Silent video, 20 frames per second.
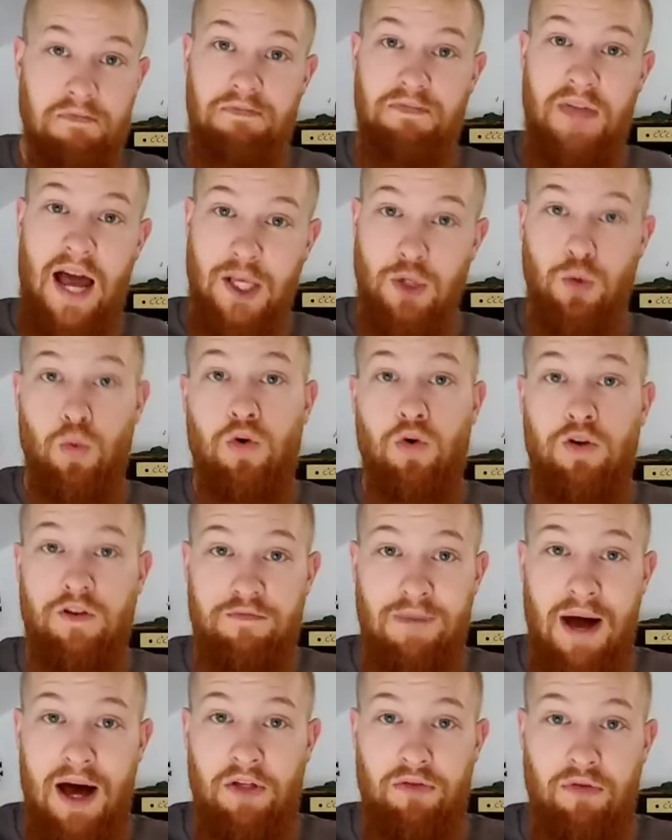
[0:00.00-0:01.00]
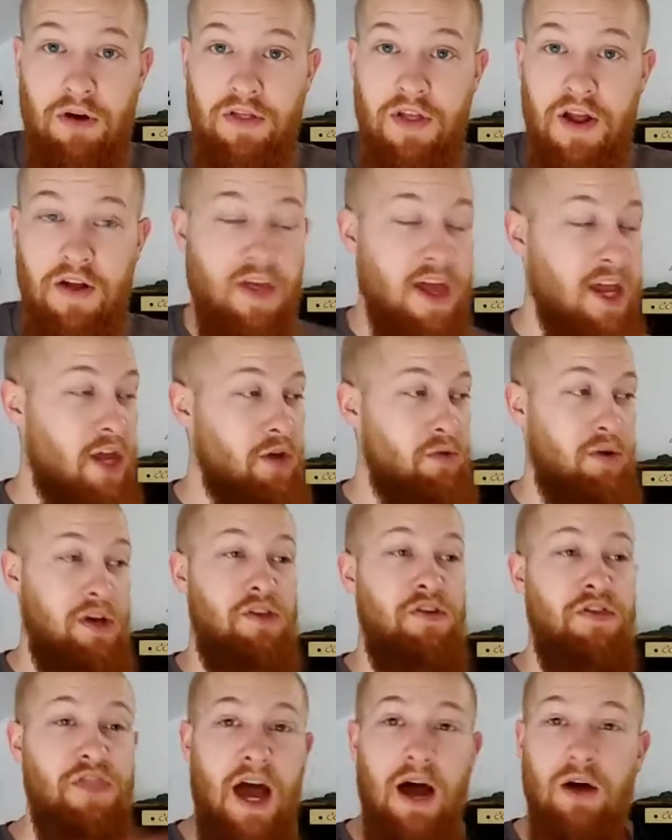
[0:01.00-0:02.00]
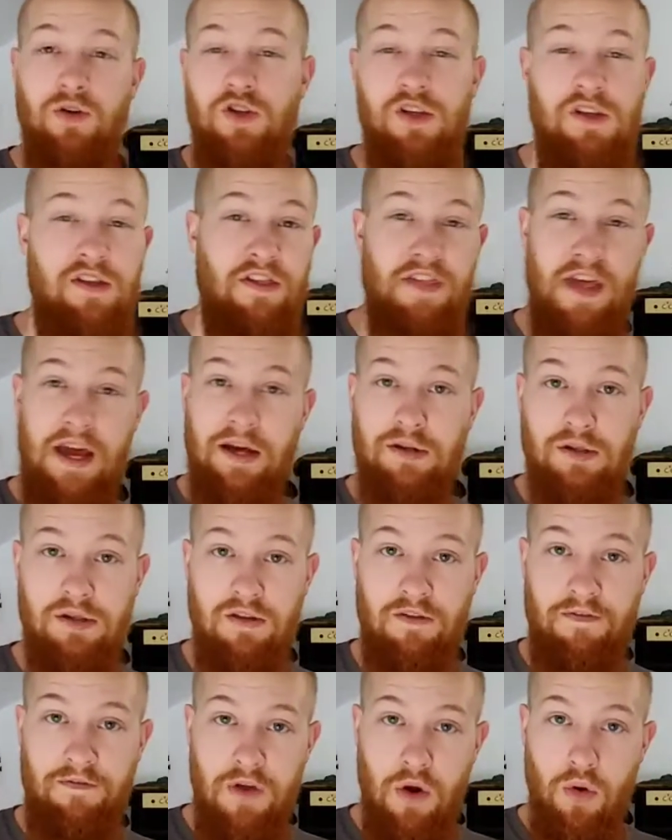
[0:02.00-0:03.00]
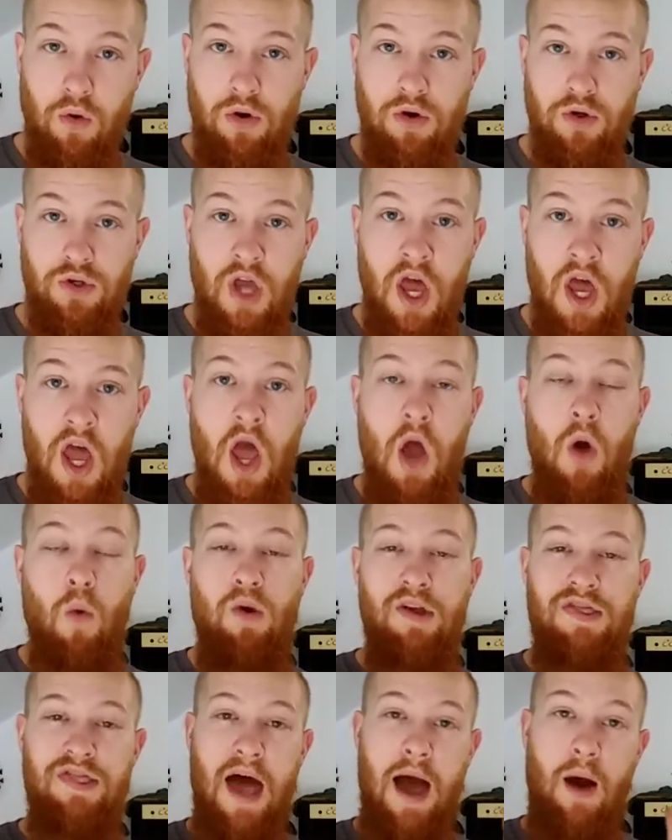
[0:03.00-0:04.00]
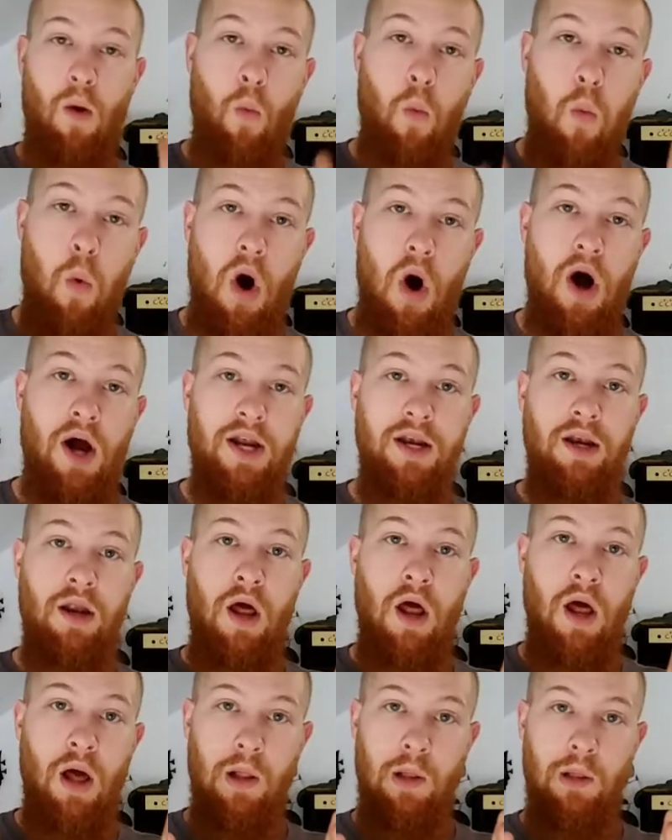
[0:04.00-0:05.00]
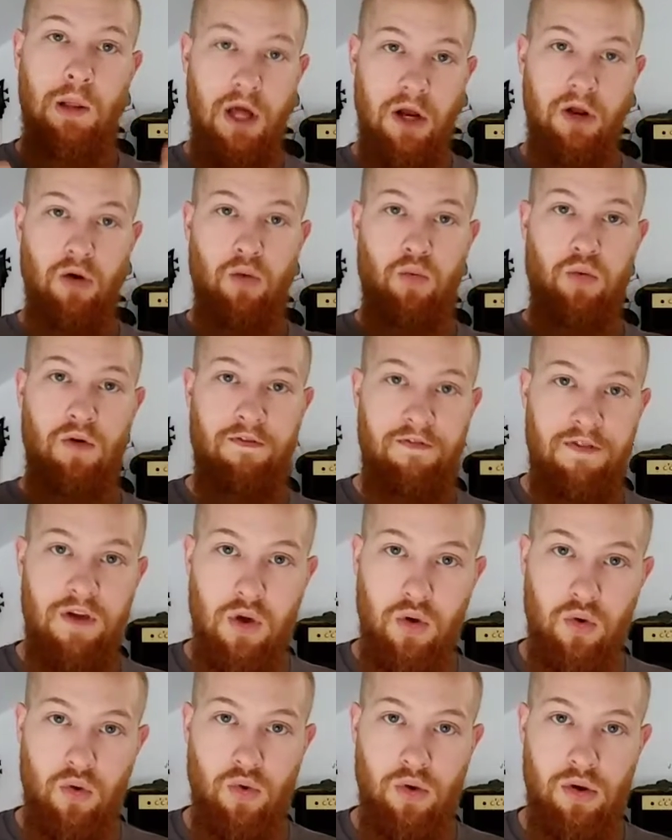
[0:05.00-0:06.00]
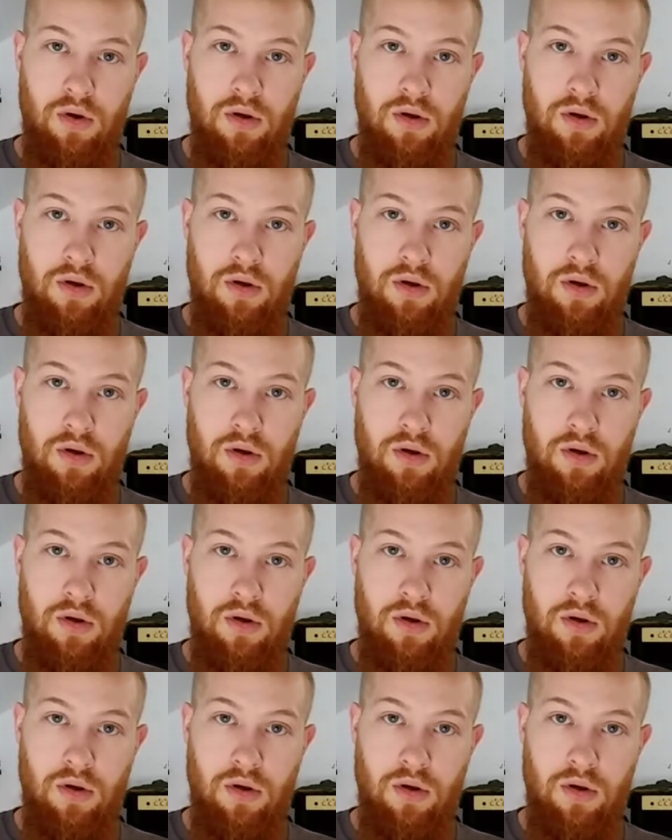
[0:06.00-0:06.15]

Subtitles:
That's word of mouth right there. They could reach thousands and thousands of viewers with that one little review,